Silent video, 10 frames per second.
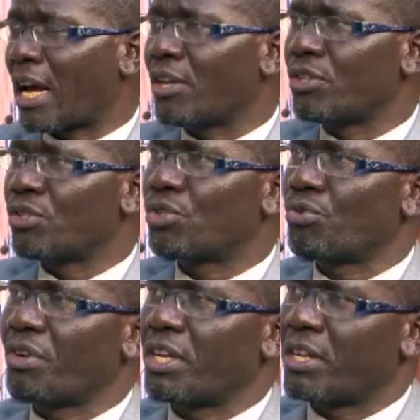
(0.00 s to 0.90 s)
I used
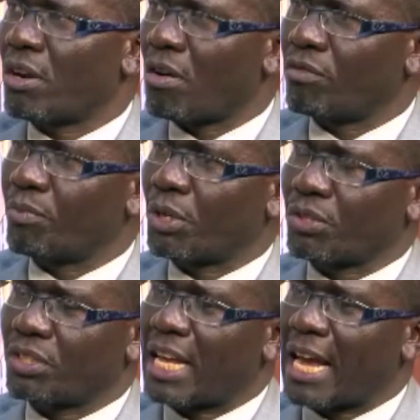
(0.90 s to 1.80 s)
to read the novel
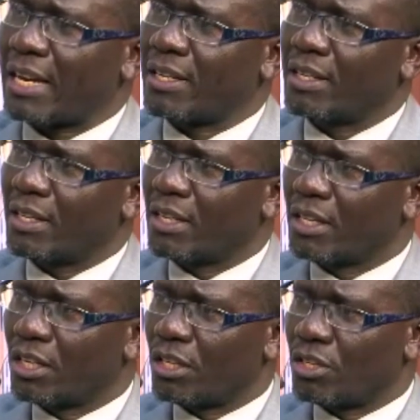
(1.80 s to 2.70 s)
because dad
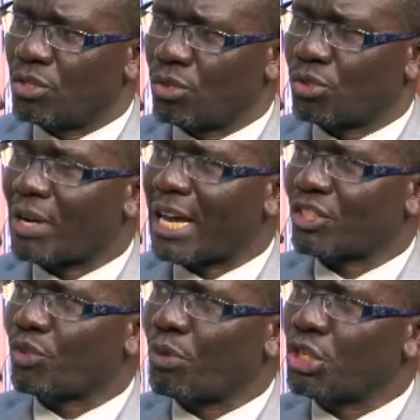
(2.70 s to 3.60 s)
used to
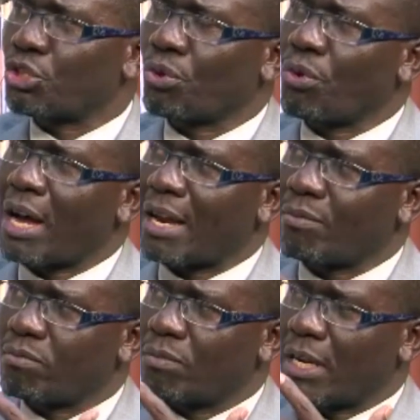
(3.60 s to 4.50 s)
ask me to go
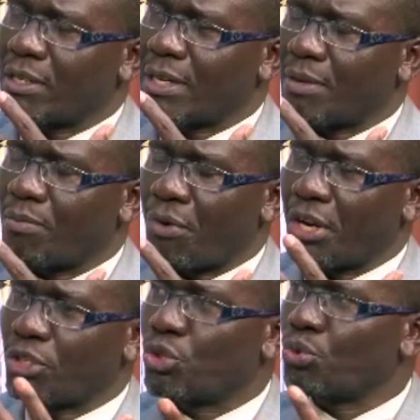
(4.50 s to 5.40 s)
and
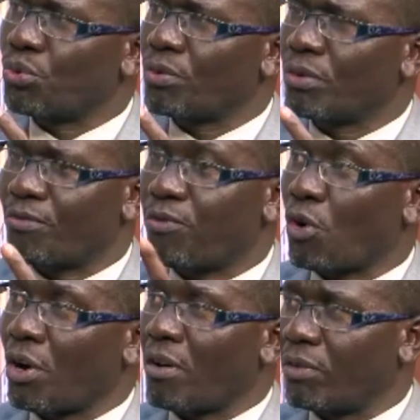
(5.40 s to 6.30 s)
bring
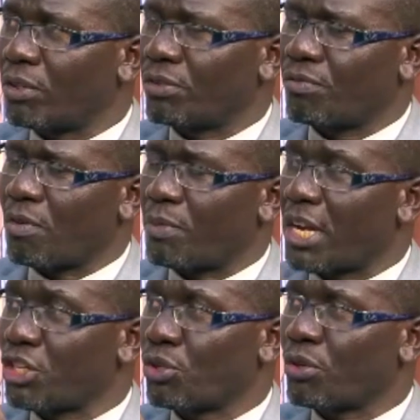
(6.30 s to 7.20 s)
four novels from the
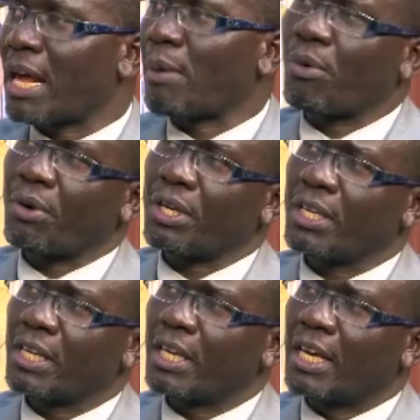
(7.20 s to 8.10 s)
National Library.
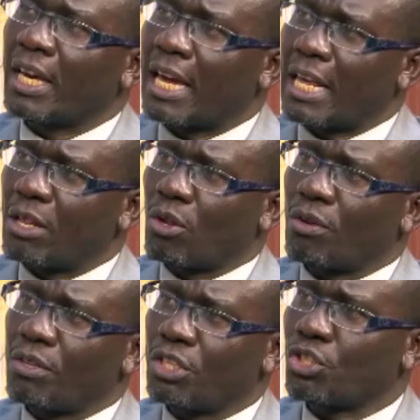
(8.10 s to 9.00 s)

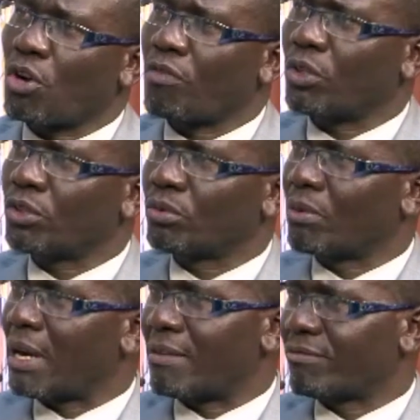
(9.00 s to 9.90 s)
And these novels
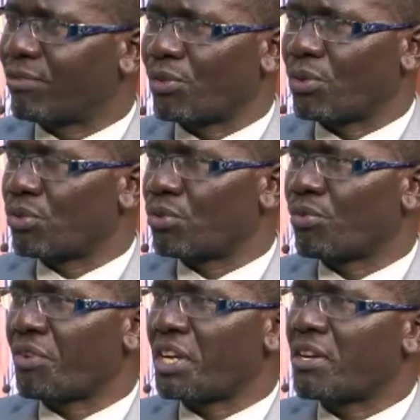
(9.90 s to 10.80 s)
were, for those who read